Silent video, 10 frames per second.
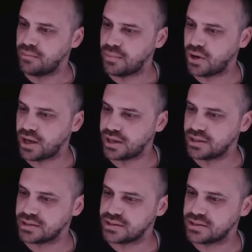
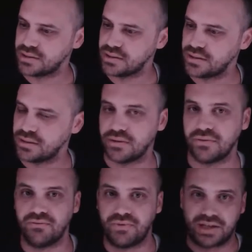minus
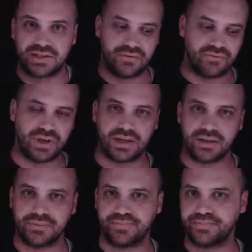vector v.